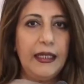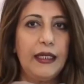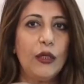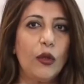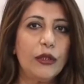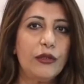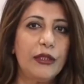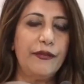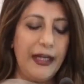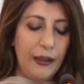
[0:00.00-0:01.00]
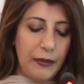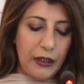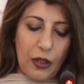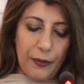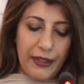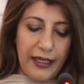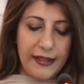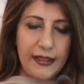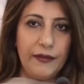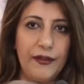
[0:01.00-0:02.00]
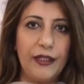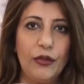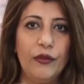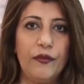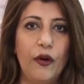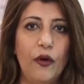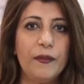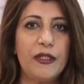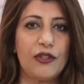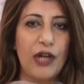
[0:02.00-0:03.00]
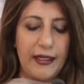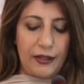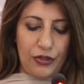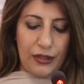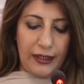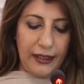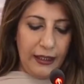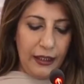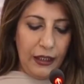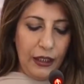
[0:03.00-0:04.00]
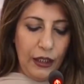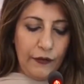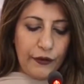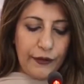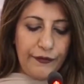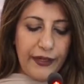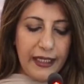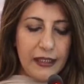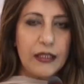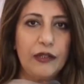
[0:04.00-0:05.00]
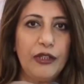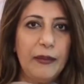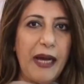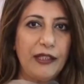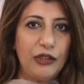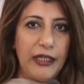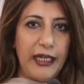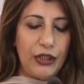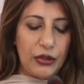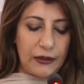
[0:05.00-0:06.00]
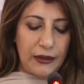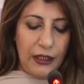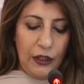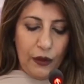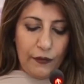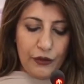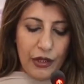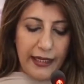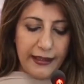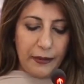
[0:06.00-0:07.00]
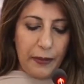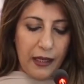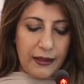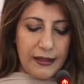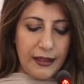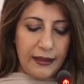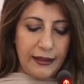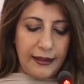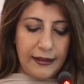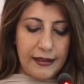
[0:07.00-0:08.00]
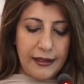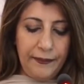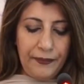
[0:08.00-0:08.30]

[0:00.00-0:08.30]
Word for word: In order to develop a comprehensive and uniform strategy for a phased repatriation of stranded Pakistanis